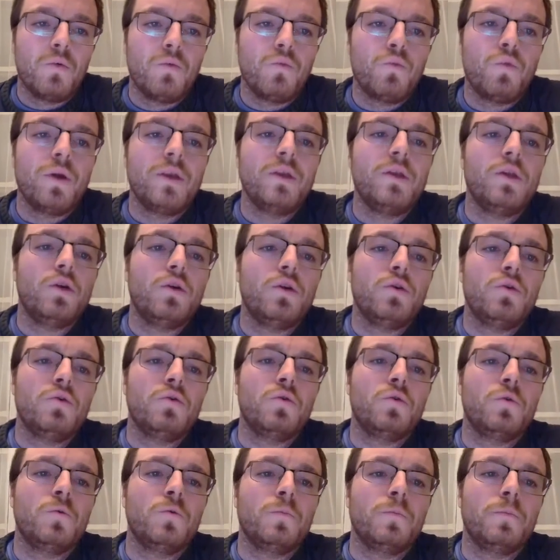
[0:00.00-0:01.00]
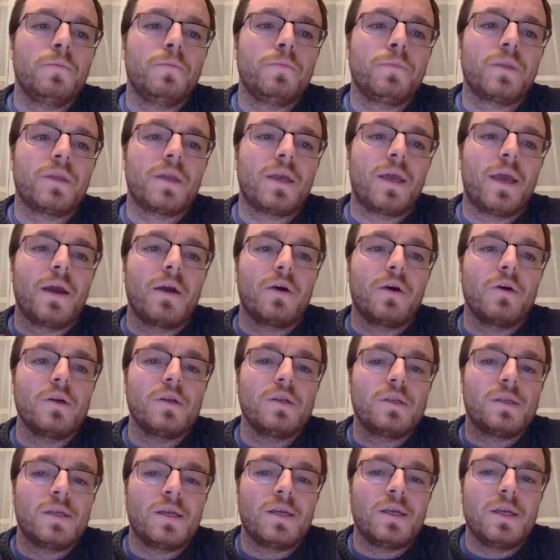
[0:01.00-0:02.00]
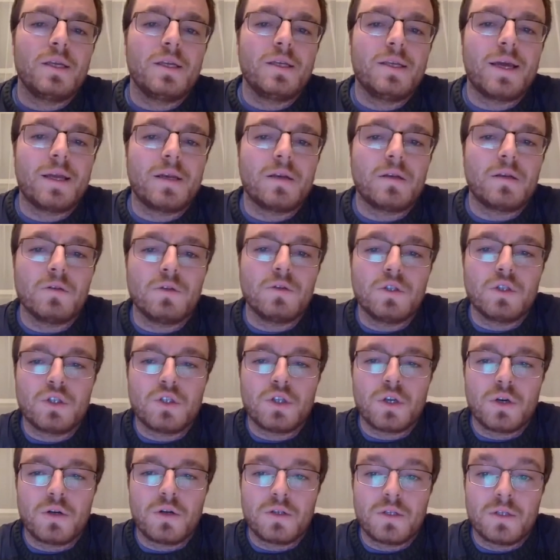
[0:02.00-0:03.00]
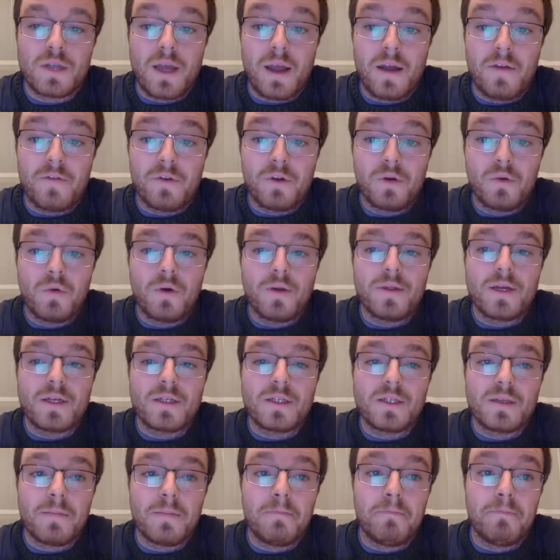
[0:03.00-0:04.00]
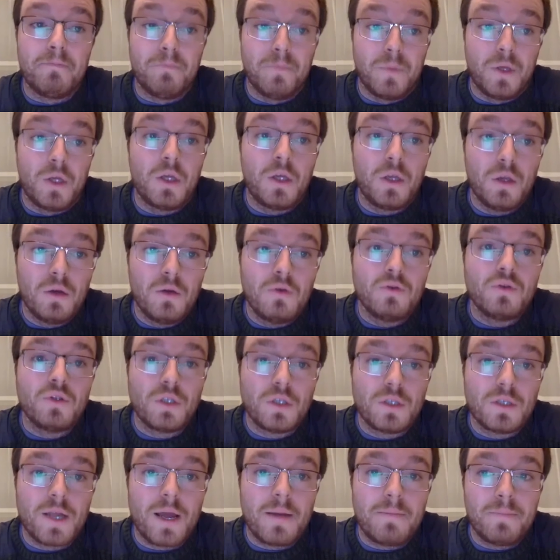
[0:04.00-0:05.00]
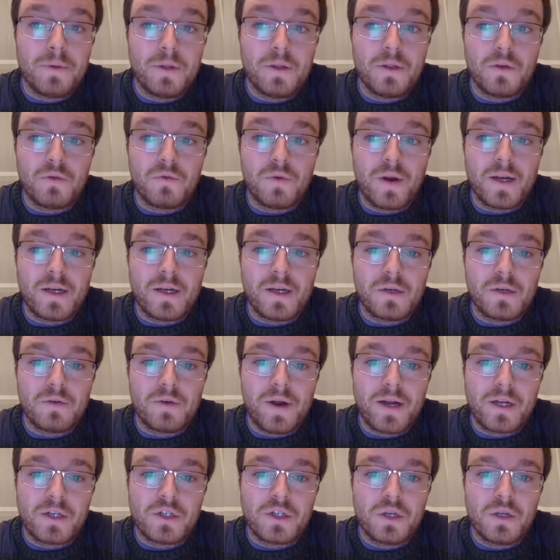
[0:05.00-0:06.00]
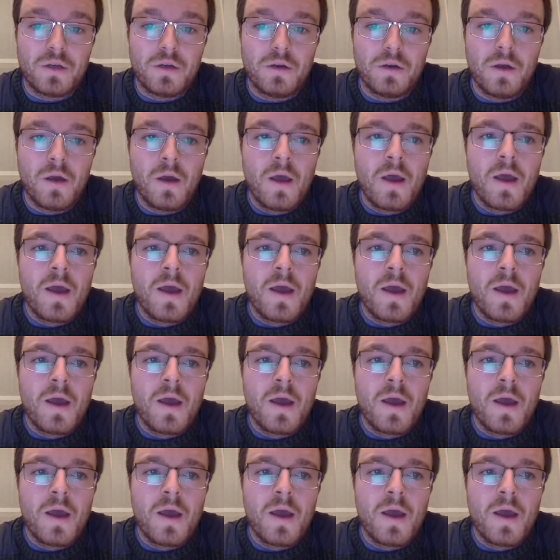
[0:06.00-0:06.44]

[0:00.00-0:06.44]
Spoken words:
when you guarantee dental insurance to everyone, that's a huge step in the right direction,